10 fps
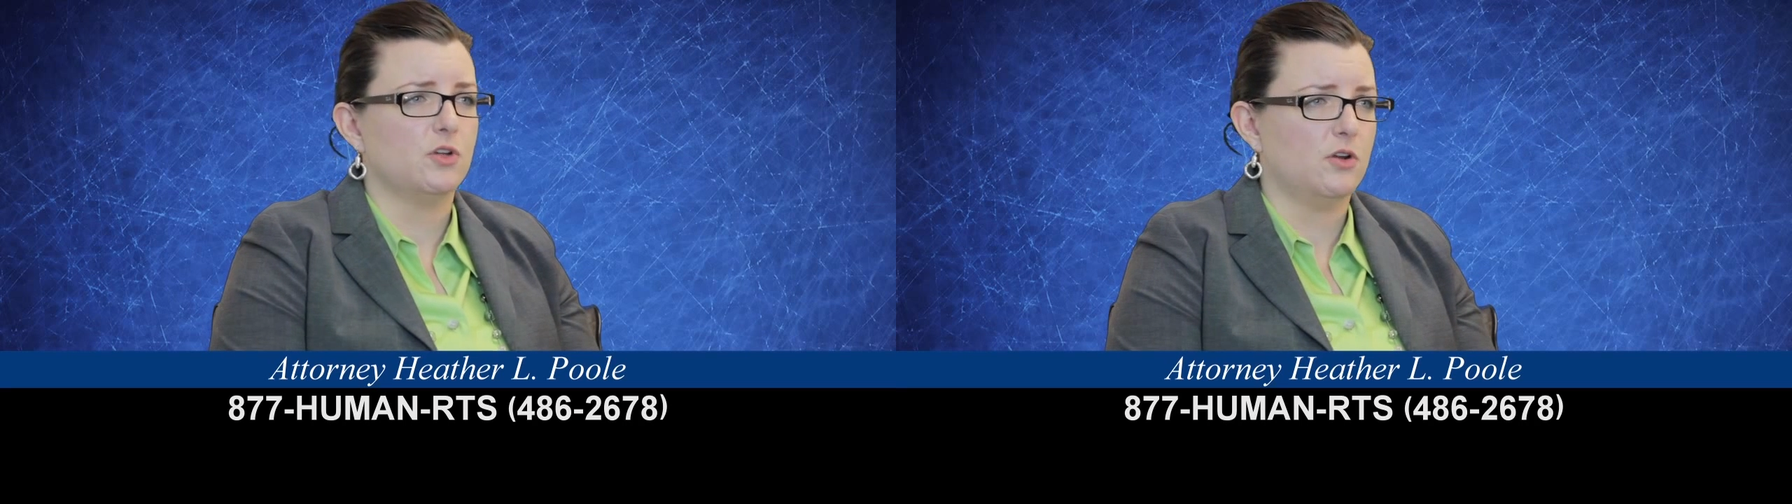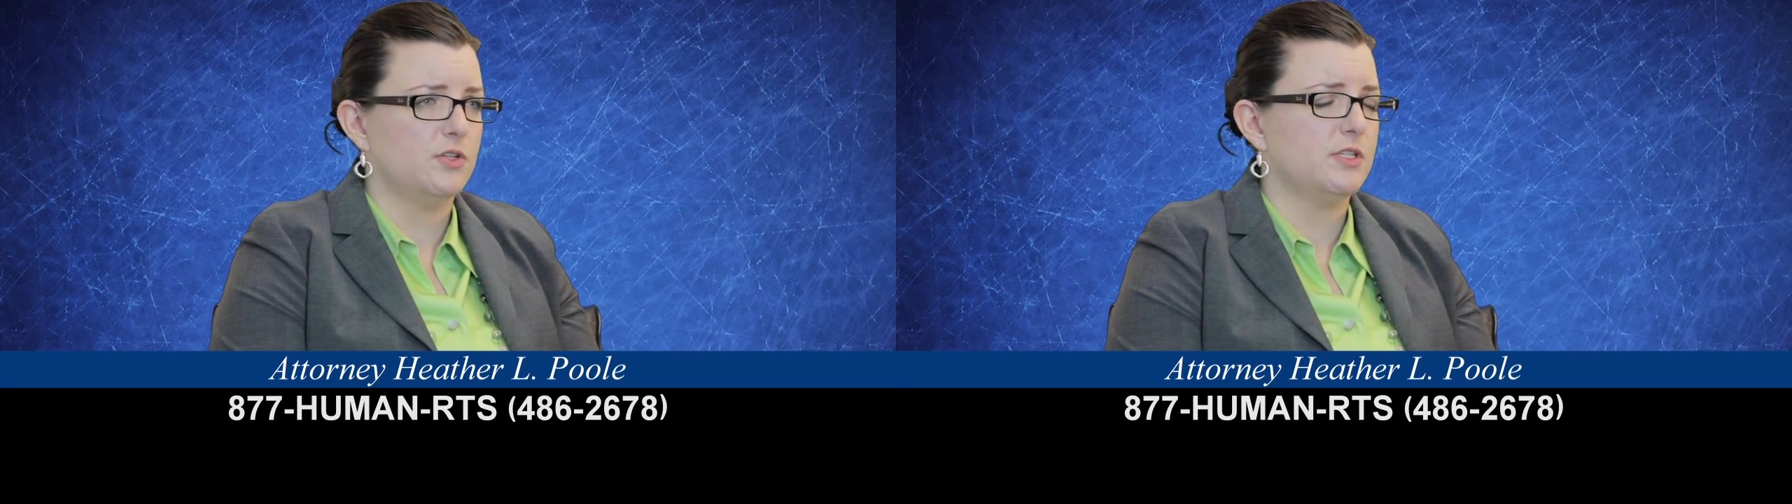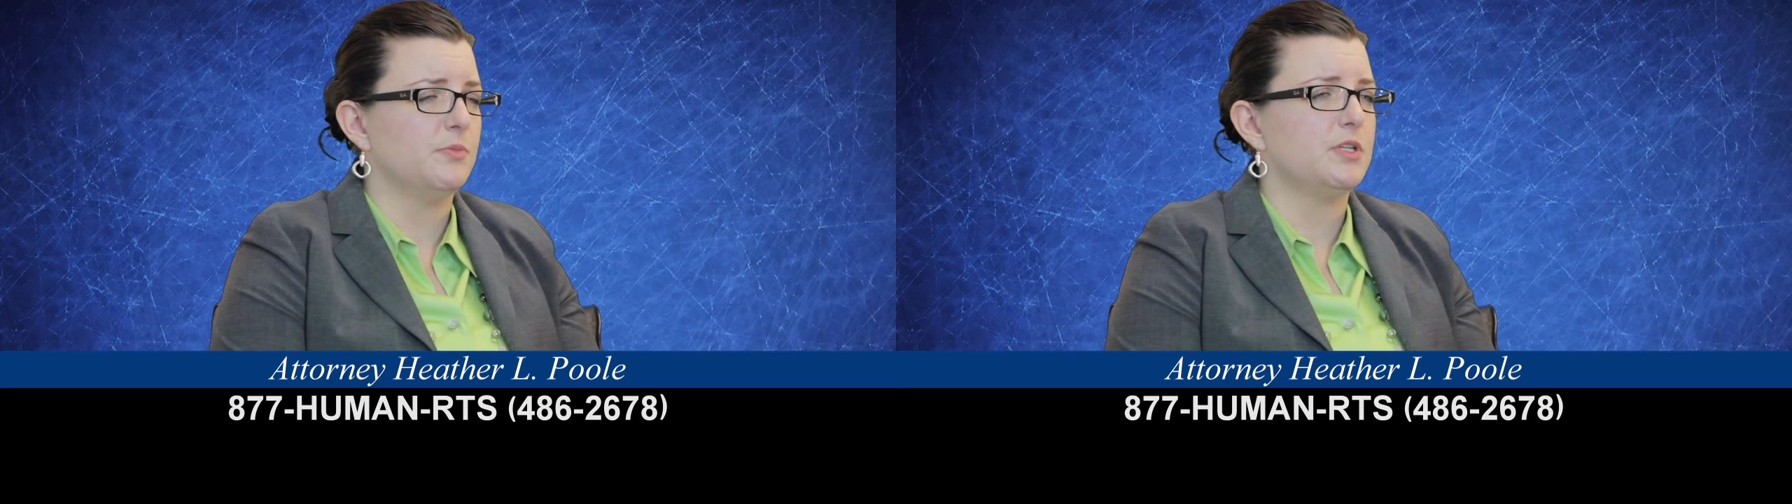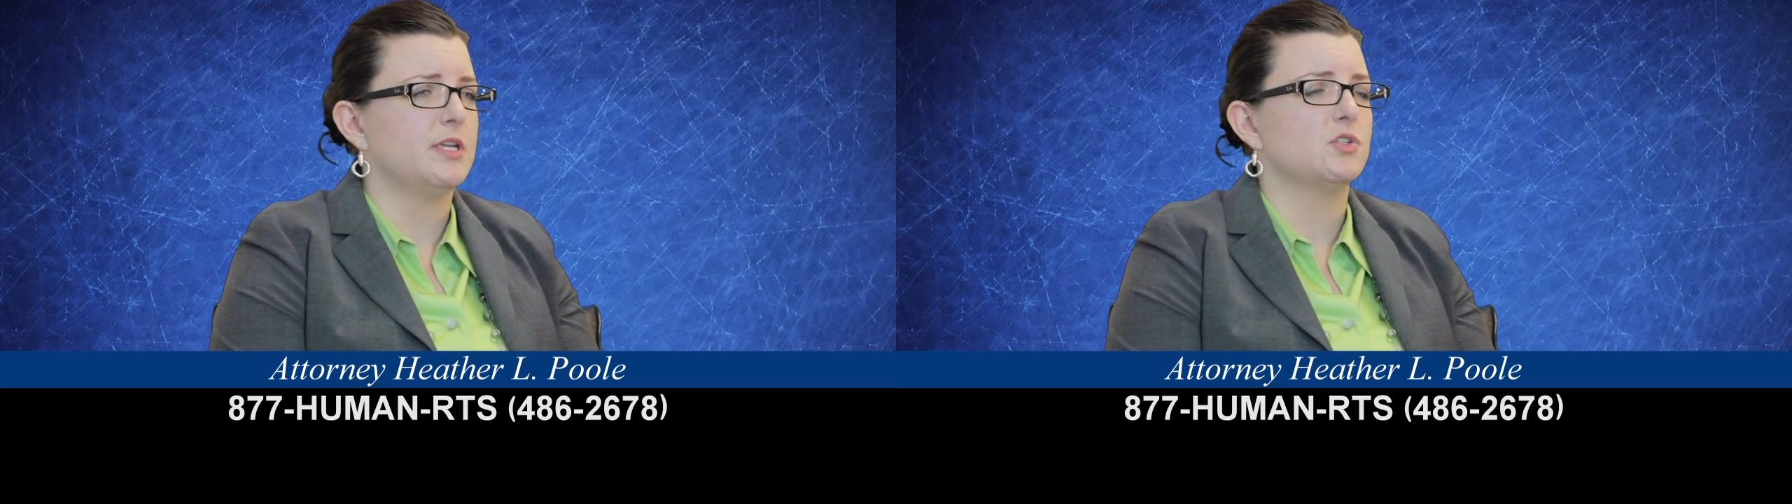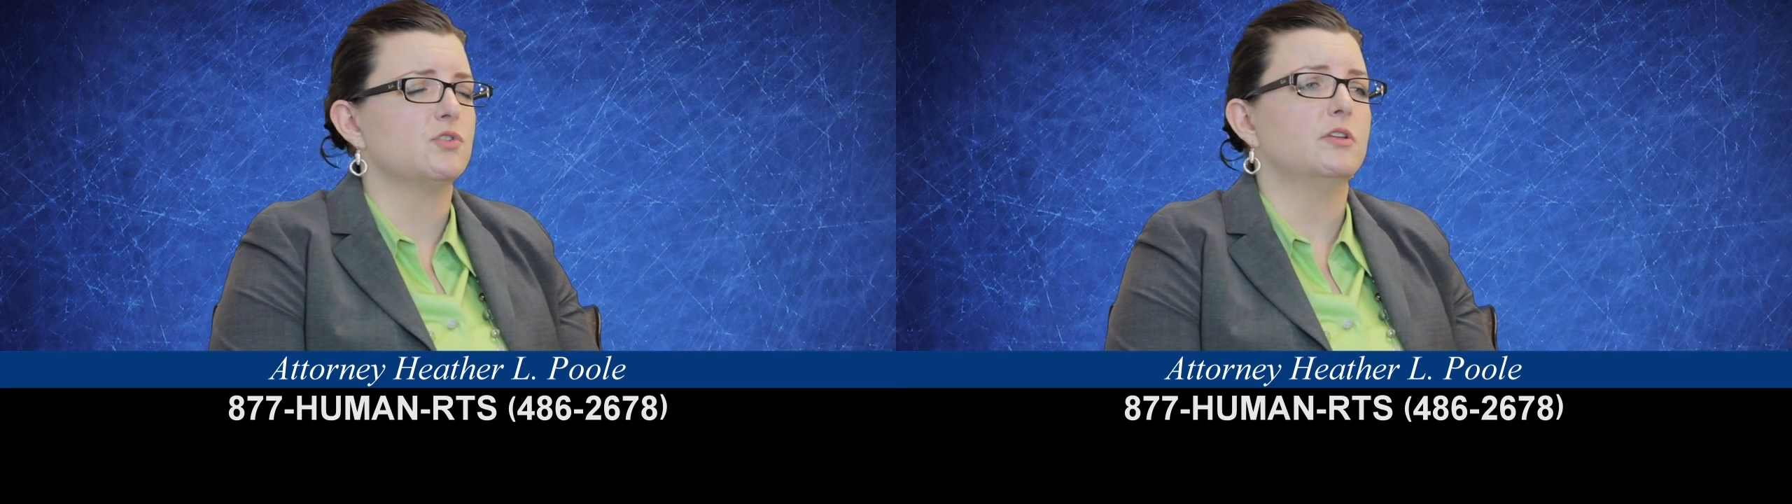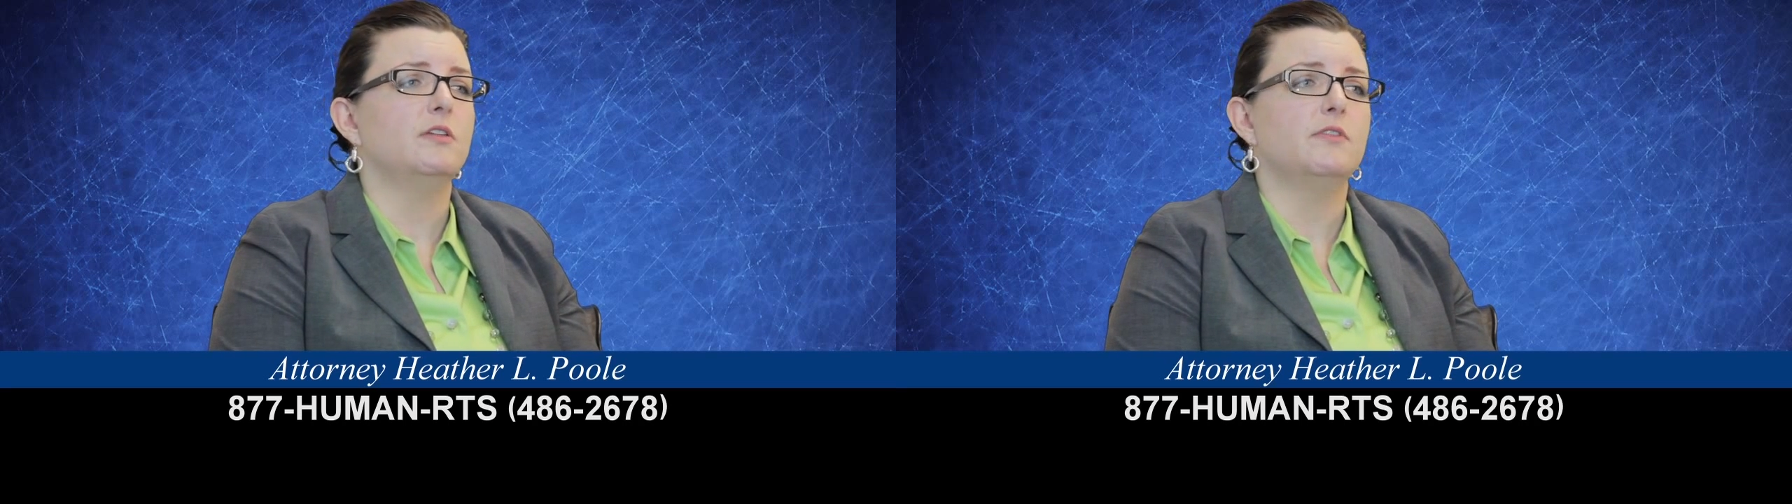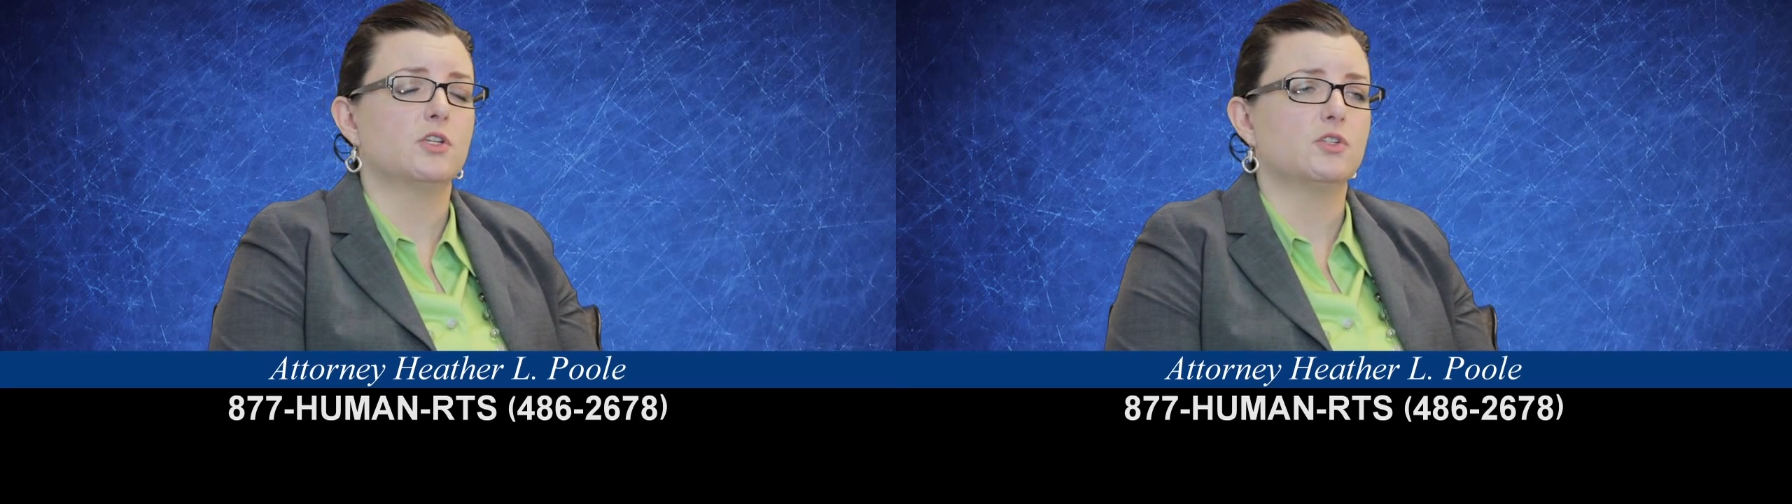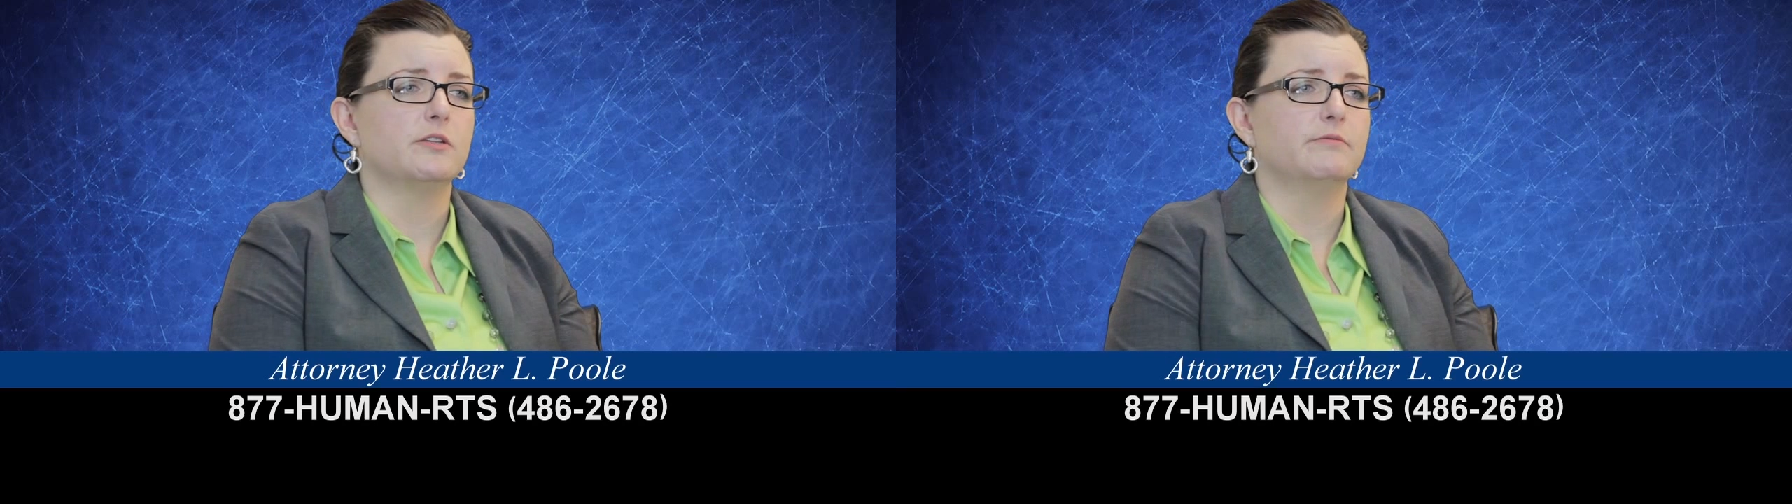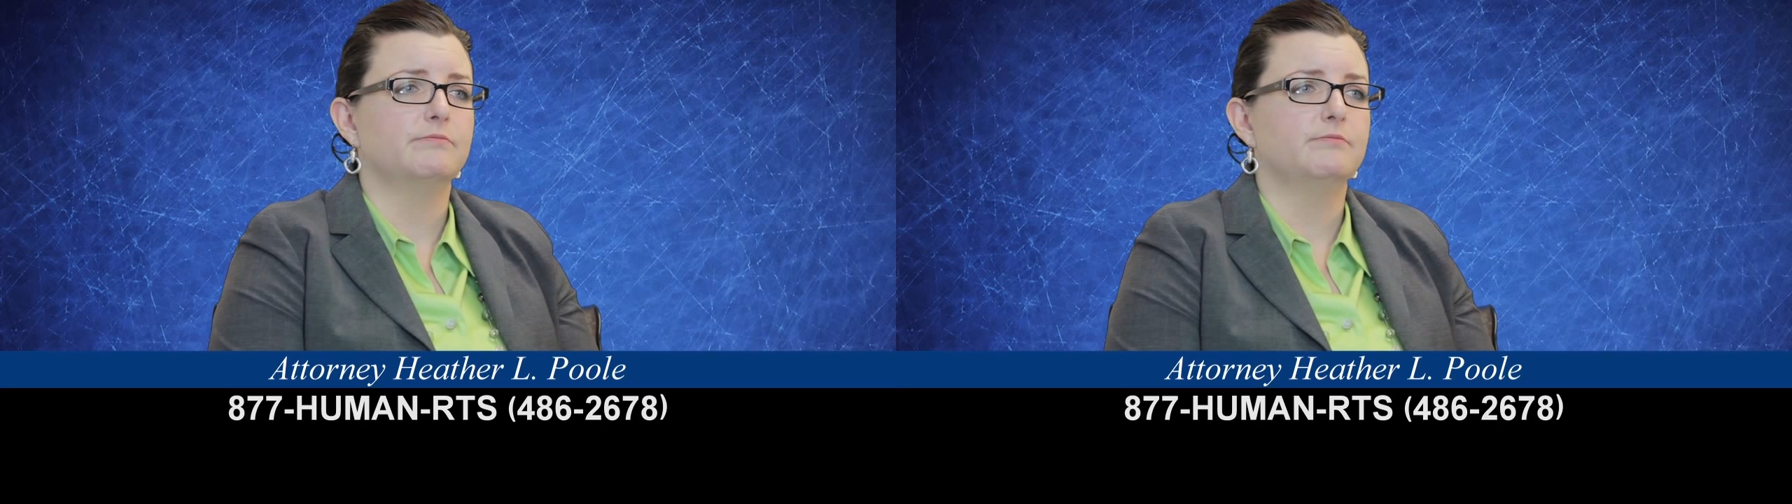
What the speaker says: charges and potential eviction.